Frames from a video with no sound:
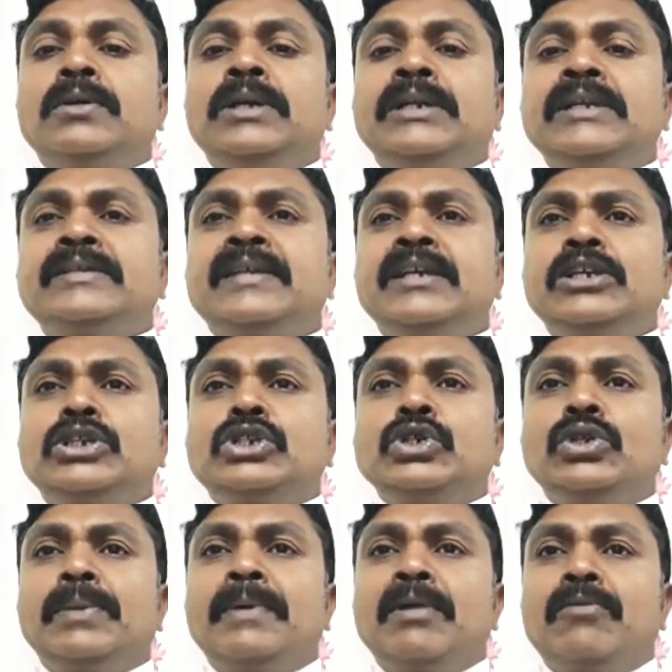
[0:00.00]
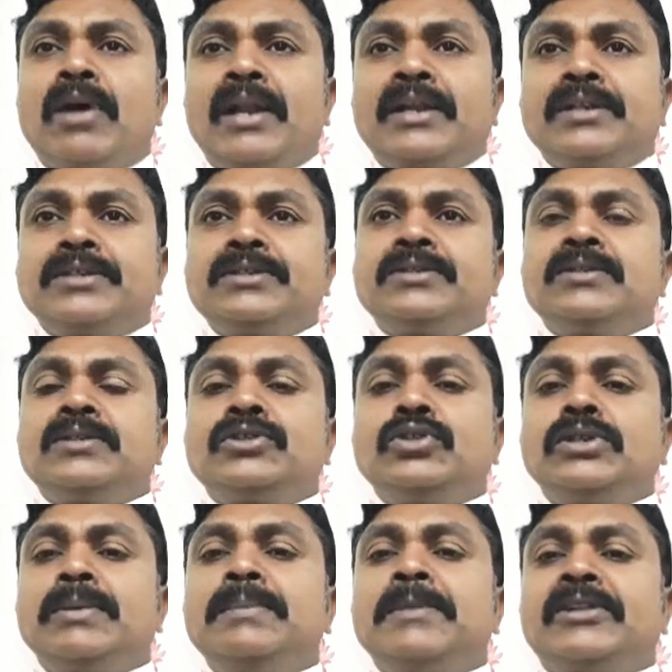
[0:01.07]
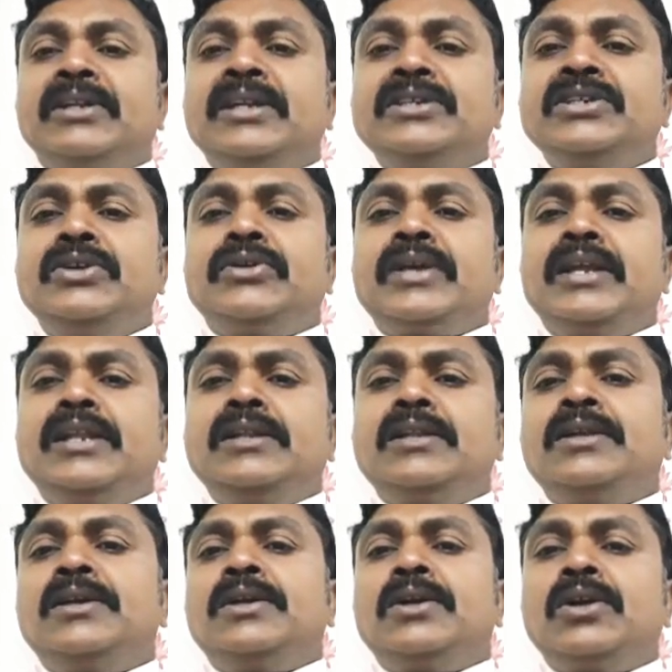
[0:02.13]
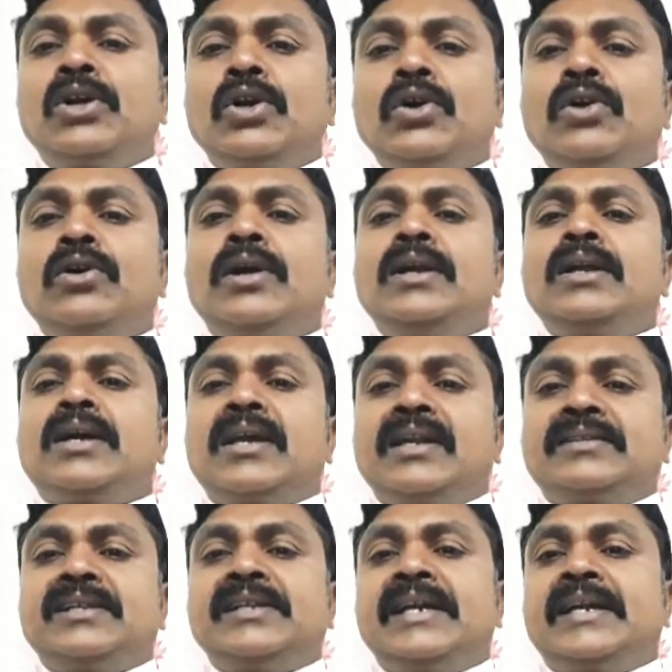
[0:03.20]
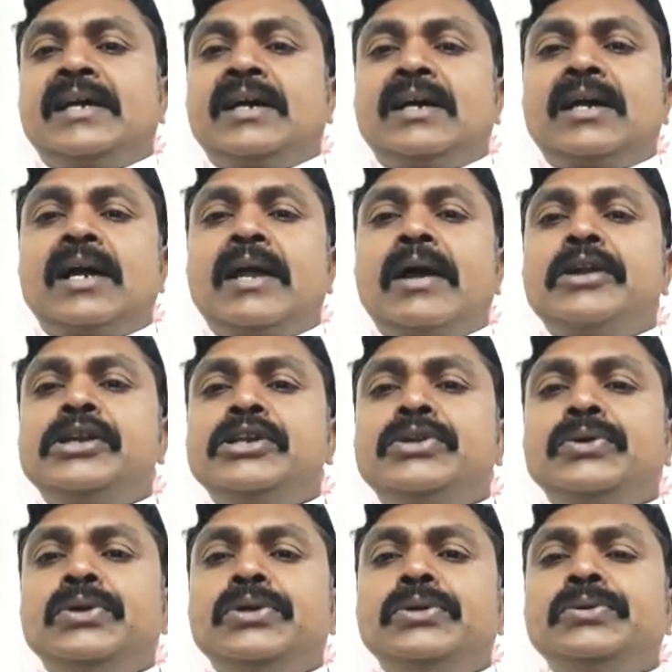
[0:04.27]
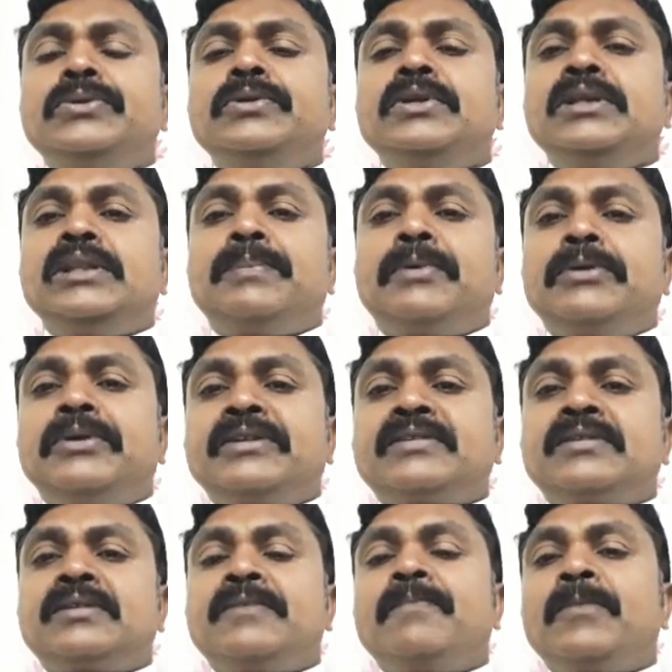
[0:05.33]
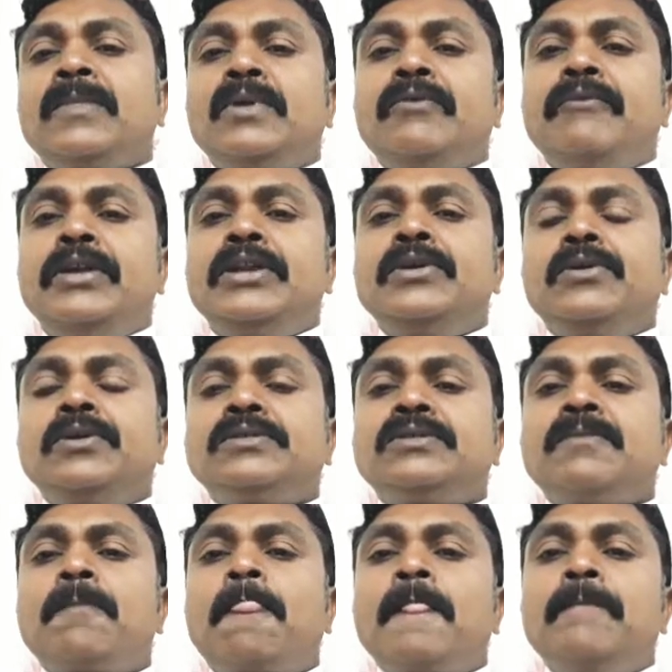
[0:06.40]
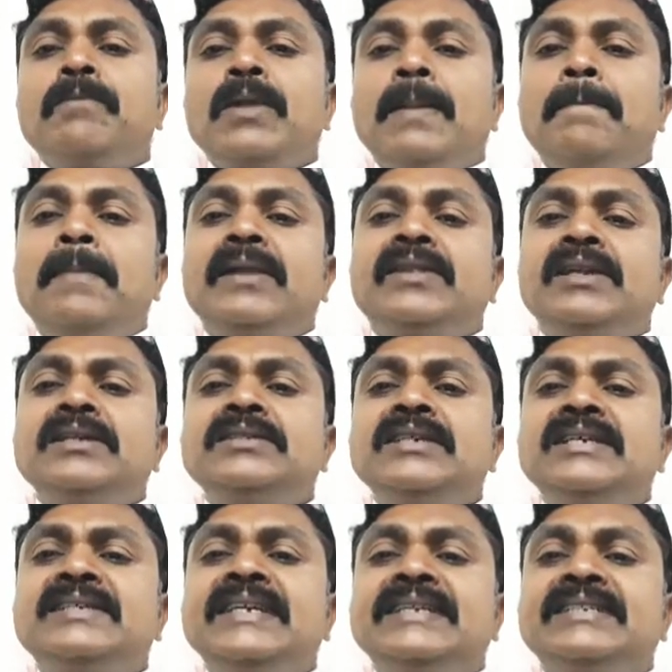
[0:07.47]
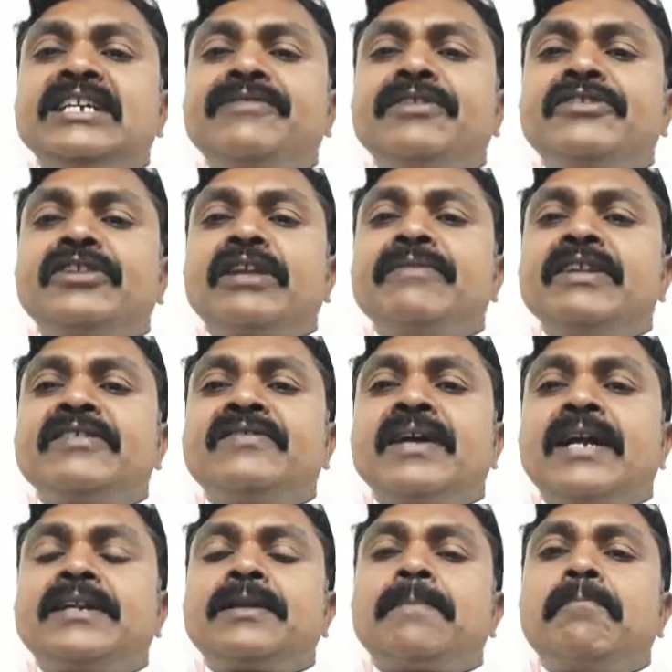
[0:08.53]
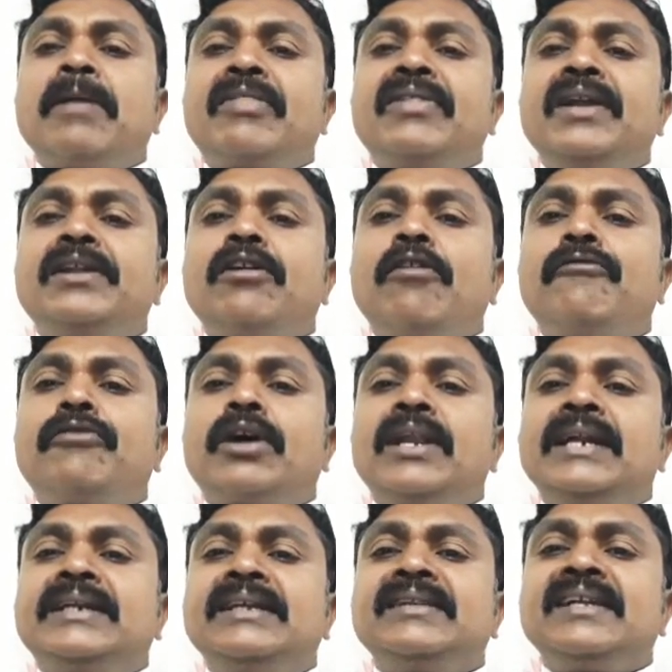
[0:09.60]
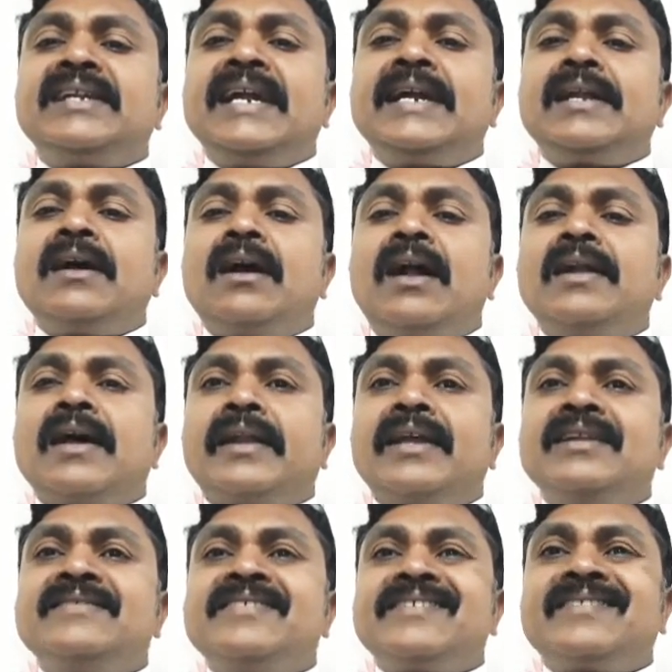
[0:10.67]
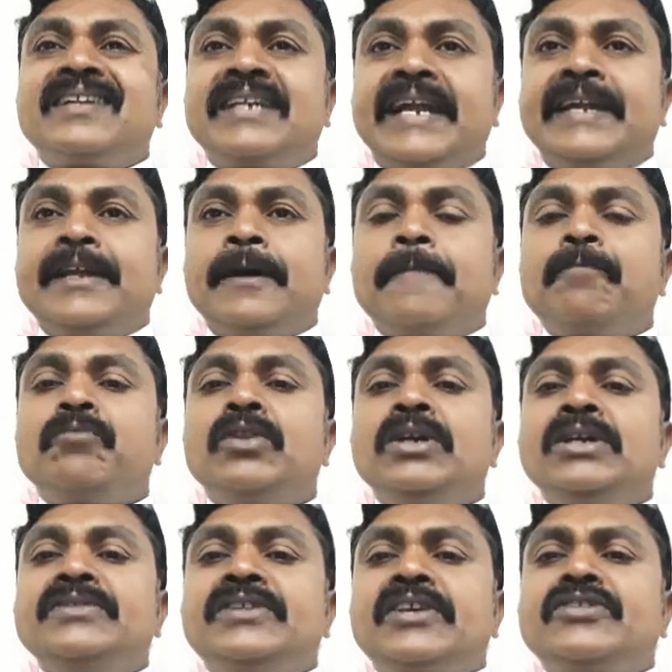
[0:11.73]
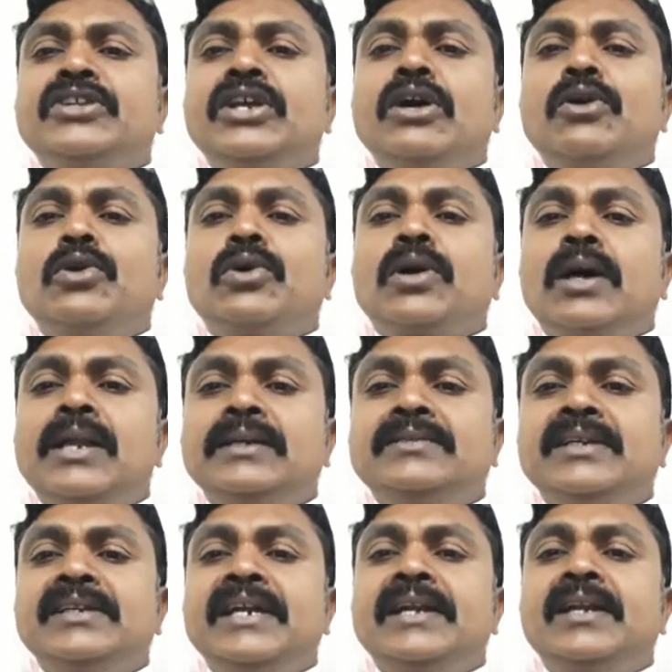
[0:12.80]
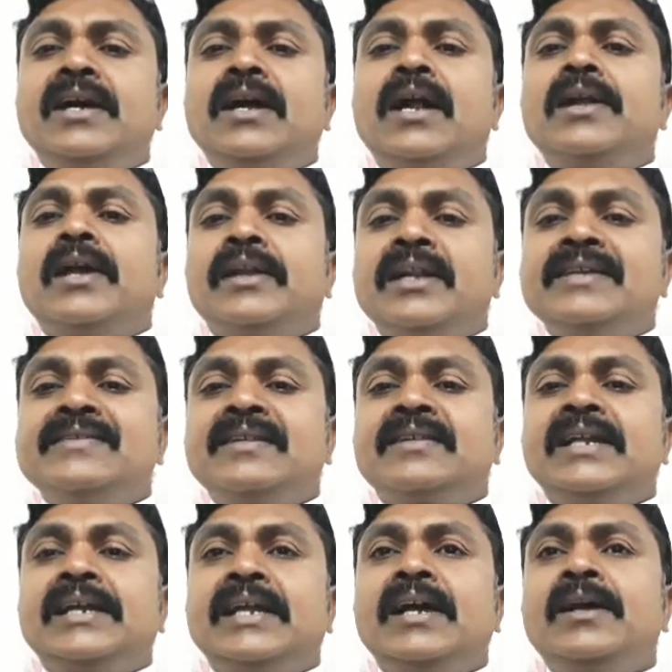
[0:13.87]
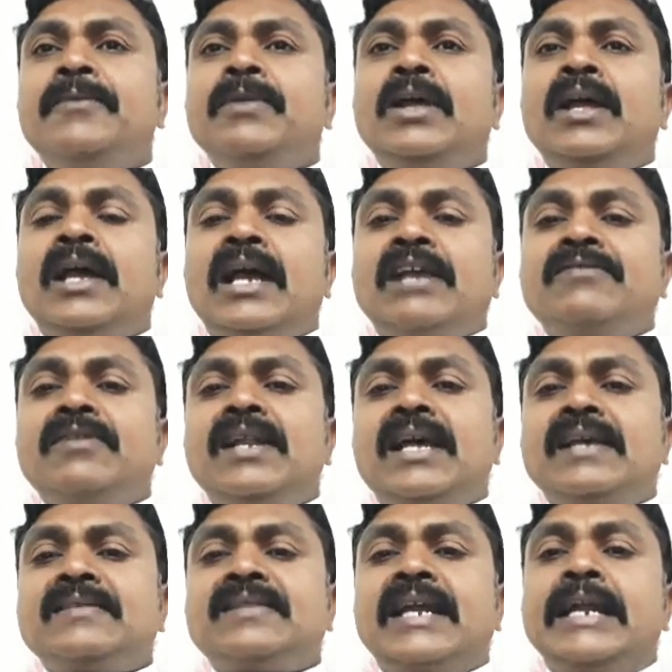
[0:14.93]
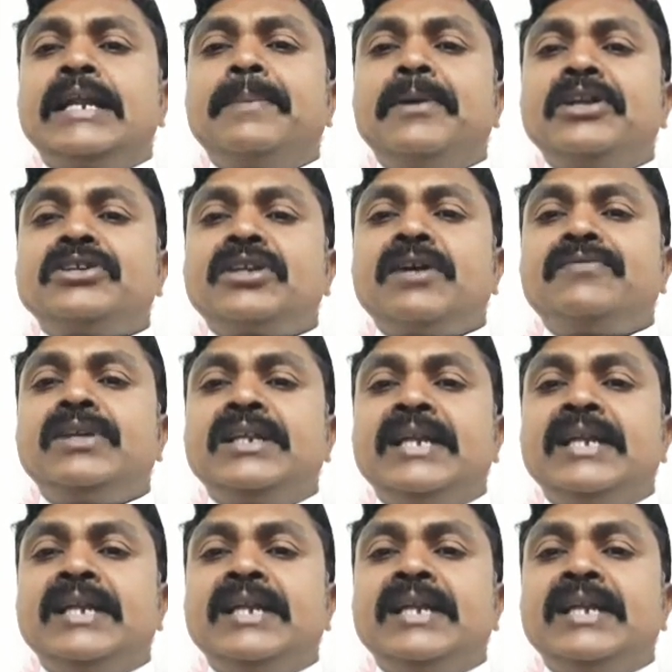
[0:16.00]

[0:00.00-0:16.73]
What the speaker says: It is a suitable one. Suitable methodology, you can go and collect the data. I already told you in the previous videos, methodology itself reveals that method of collecting the data and analyzing the data. Just you have to collect the data and analyzing the data as well as the interpretation of the